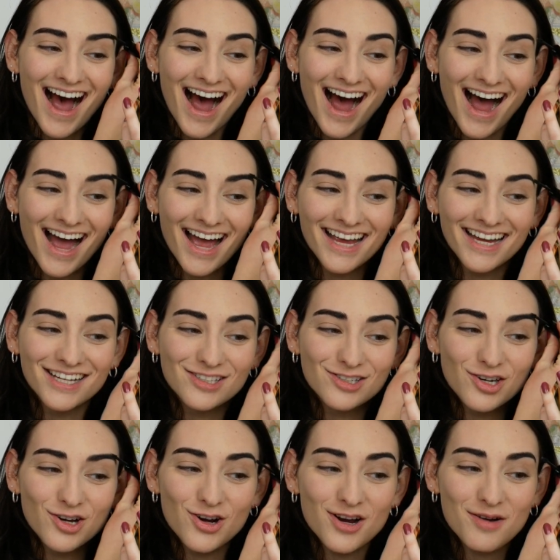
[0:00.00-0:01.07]
I
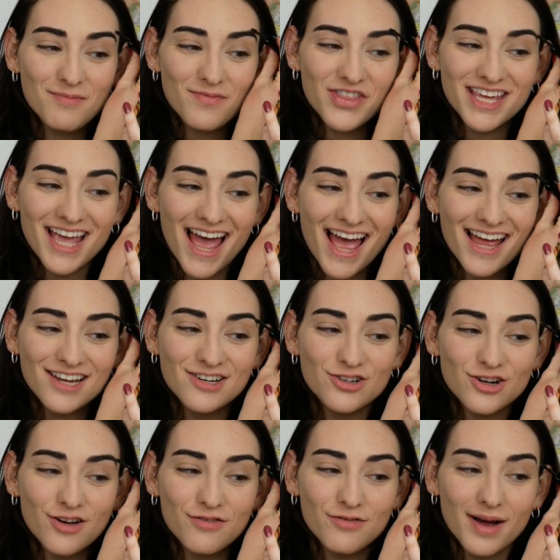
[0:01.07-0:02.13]
took the
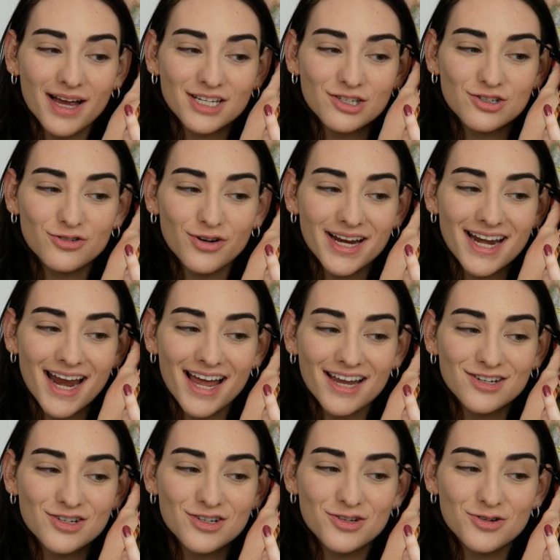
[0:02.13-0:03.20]
edge of my straight
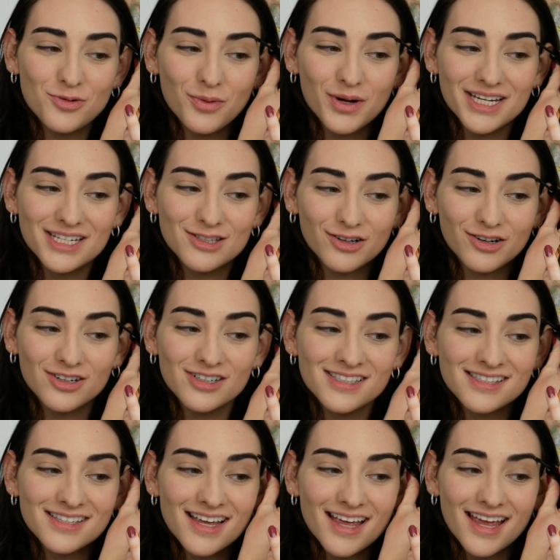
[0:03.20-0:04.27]
edge
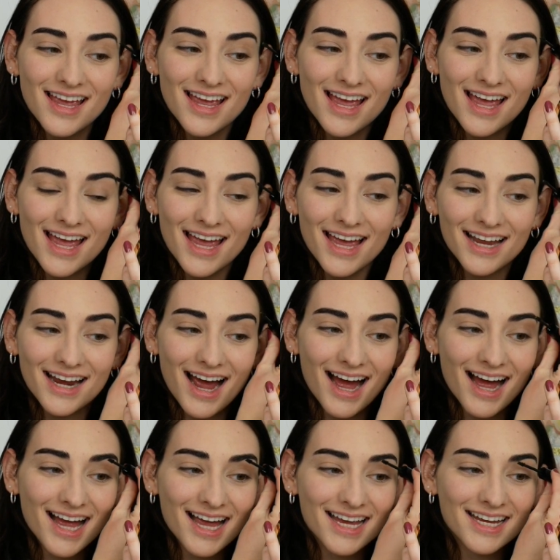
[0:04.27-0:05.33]
tweezers and
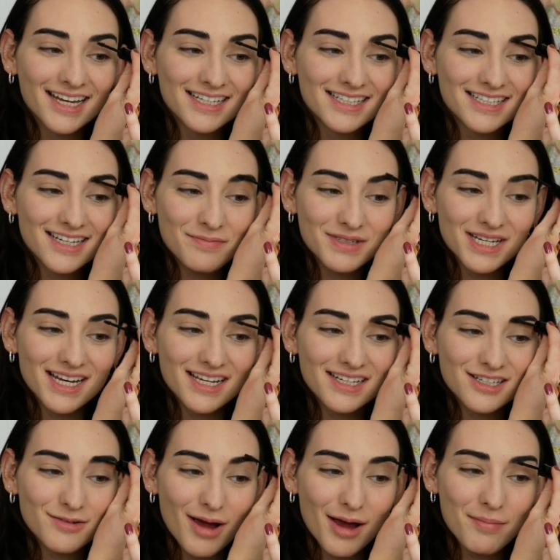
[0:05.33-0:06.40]
I dipped it
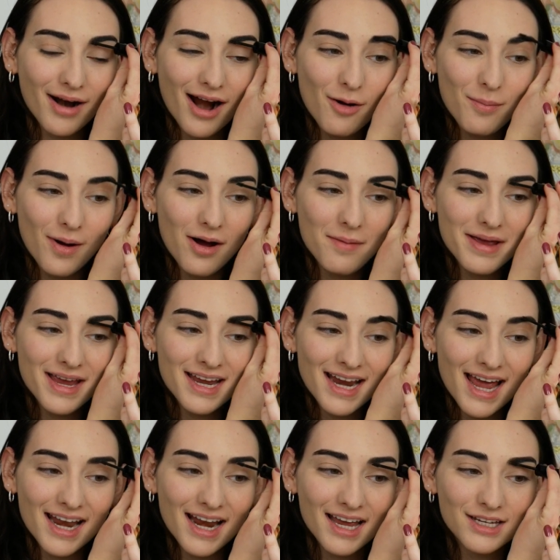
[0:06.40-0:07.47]
into my brow pomade,
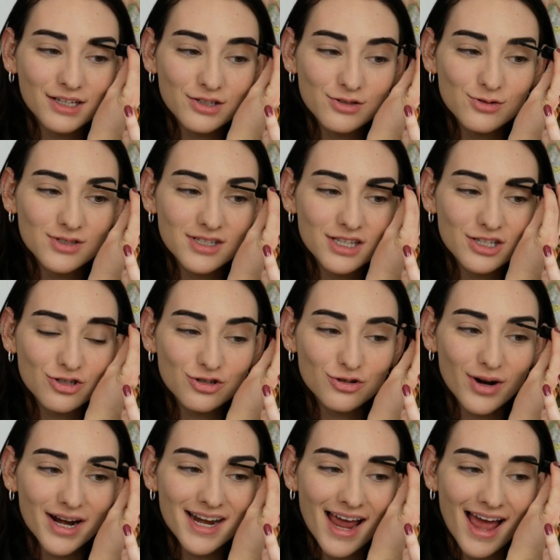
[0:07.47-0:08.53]
and I used the
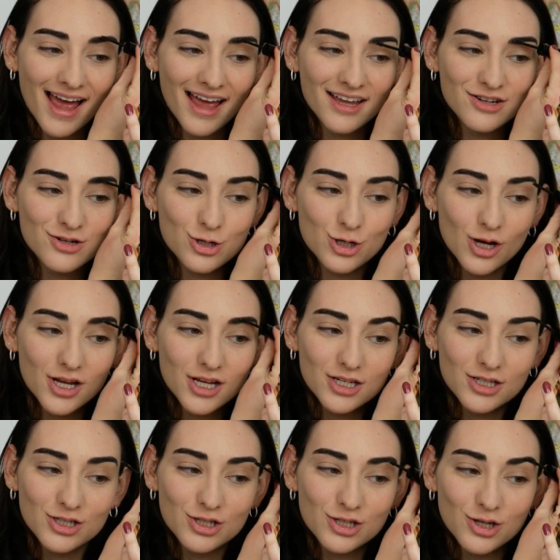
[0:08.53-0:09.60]
straight edge
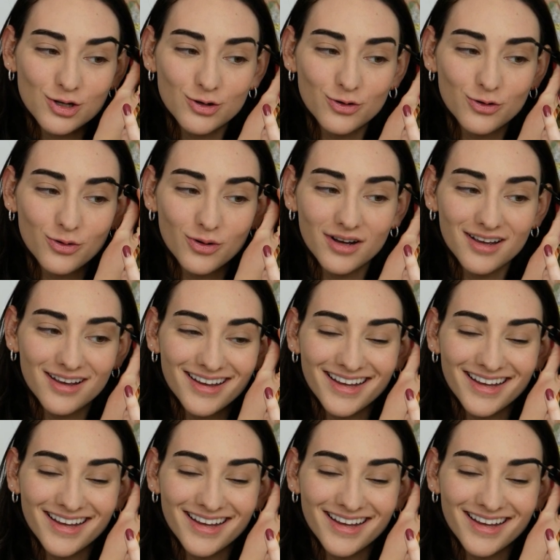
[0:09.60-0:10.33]
to